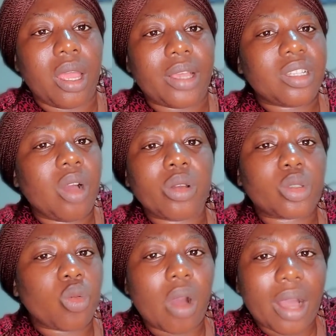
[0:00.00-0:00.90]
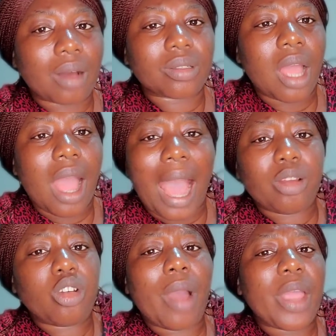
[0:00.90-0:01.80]
It's not going to work out. I
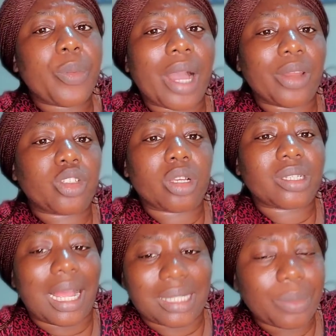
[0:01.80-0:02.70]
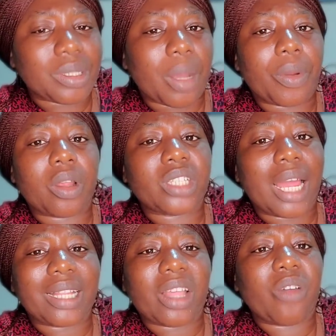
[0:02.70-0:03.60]
don't know why people cannot just accept this apology
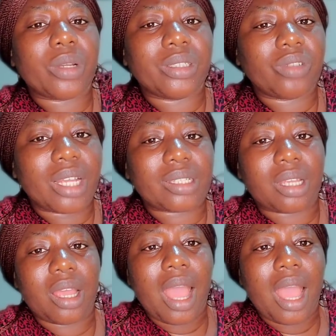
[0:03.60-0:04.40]
and let everybody rest.